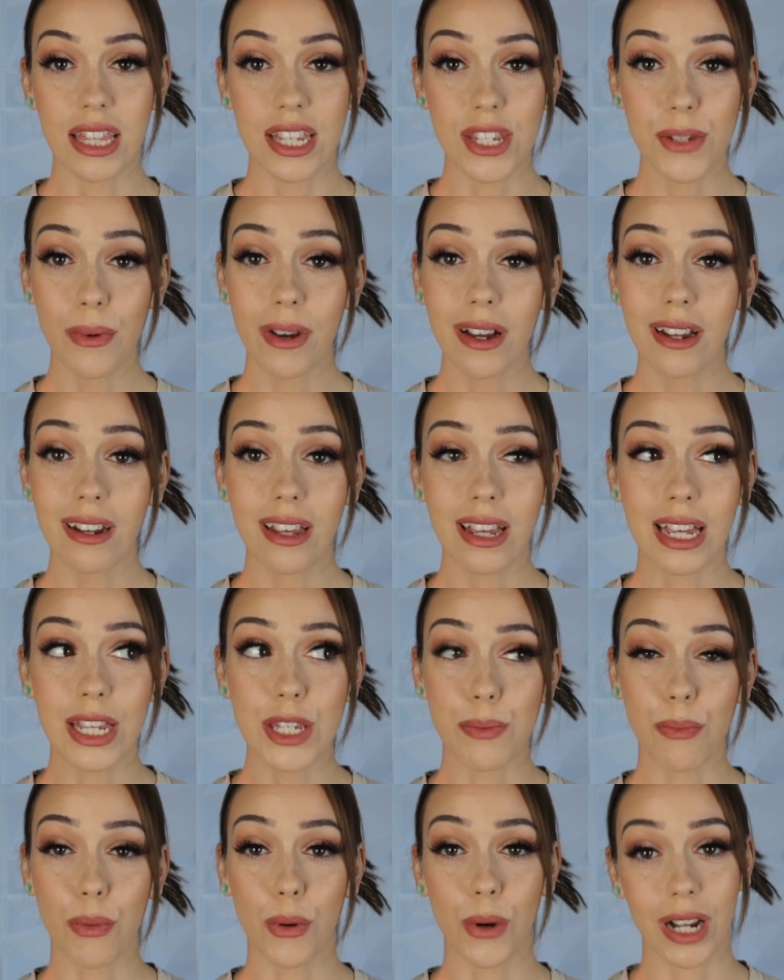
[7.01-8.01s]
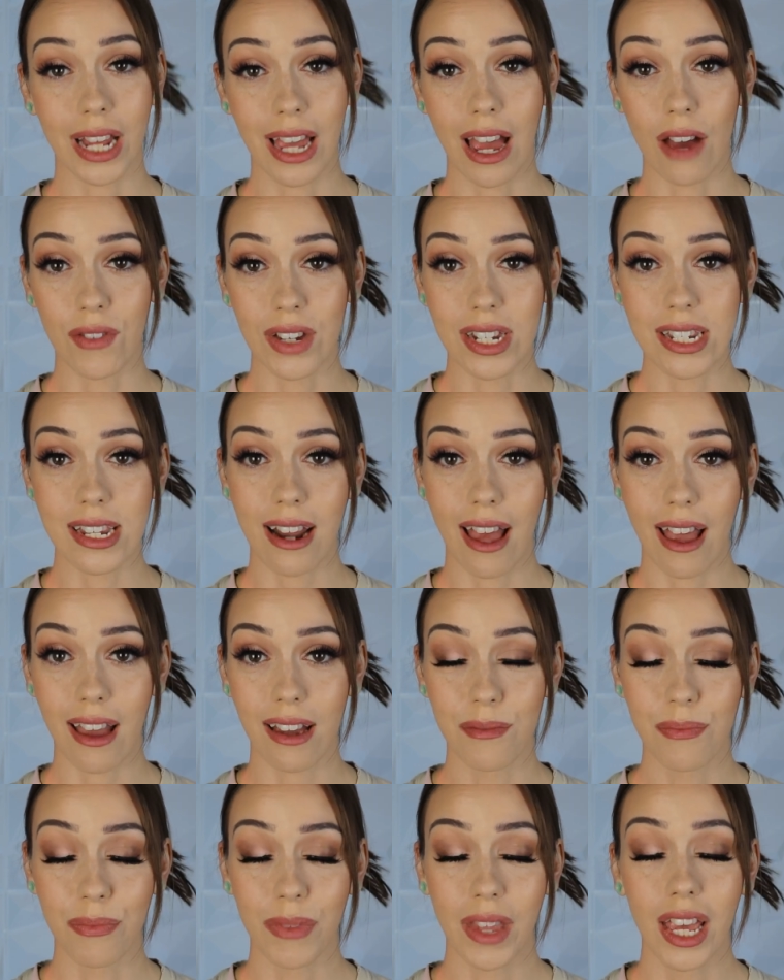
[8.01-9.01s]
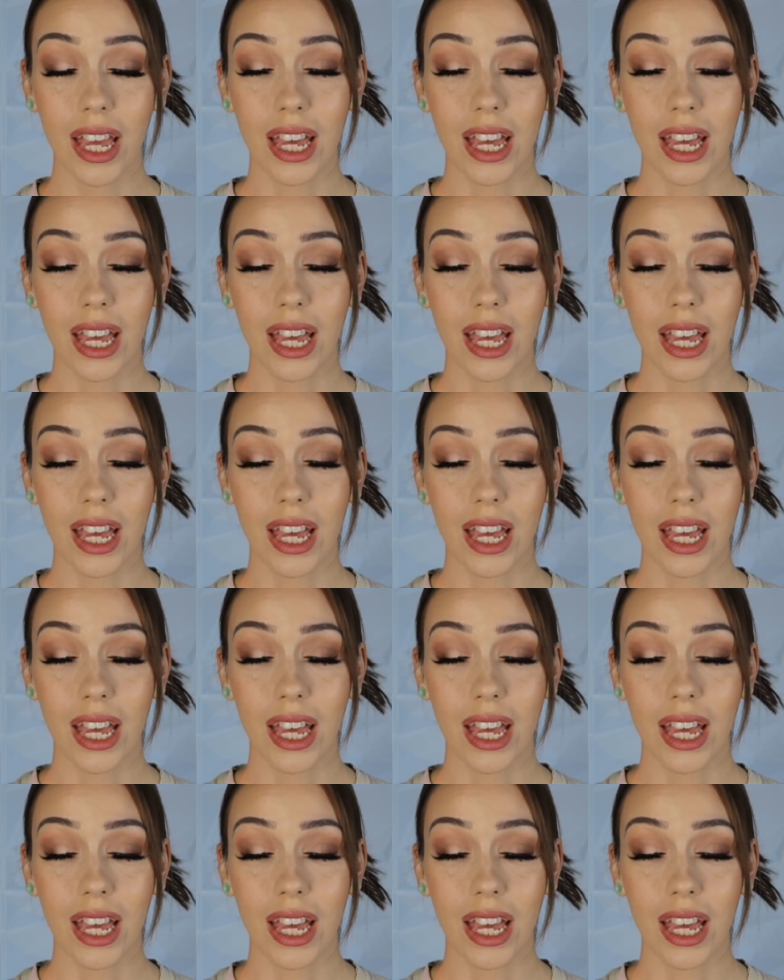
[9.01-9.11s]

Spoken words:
and this one is pretty heavy today.